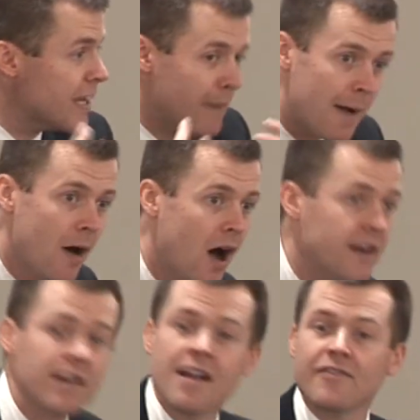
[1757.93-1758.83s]
in my
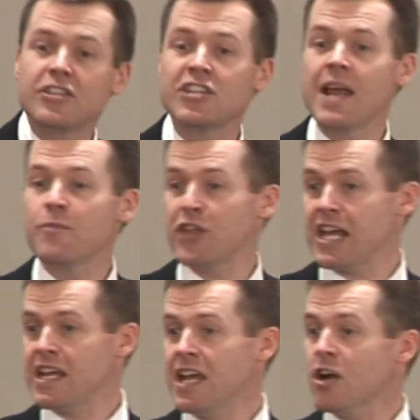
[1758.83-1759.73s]
body. The same
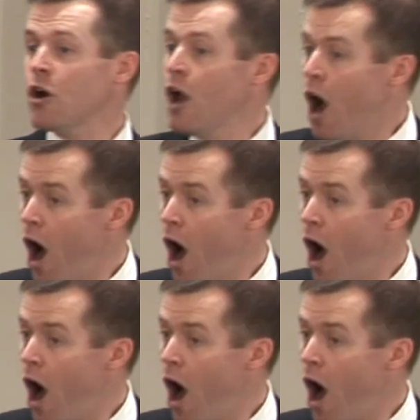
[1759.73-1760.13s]
thing here.